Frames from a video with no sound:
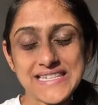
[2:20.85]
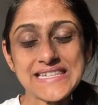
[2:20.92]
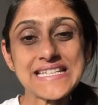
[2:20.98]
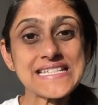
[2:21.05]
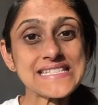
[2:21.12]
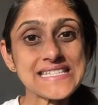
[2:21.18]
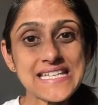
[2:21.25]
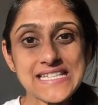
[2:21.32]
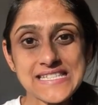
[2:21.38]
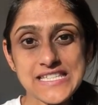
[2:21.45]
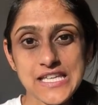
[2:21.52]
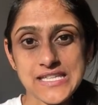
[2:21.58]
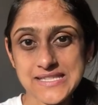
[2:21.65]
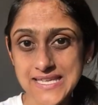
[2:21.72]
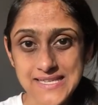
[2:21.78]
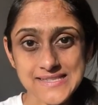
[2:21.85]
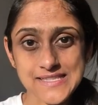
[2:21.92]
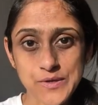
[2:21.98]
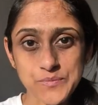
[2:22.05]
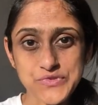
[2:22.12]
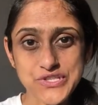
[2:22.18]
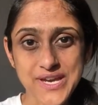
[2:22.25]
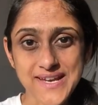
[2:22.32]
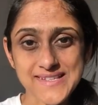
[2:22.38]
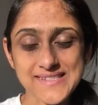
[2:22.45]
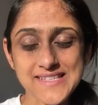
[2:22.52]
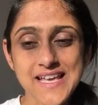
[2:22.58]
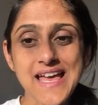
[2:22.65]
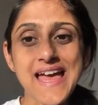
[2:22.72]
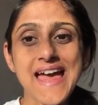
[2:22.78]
These six subjects,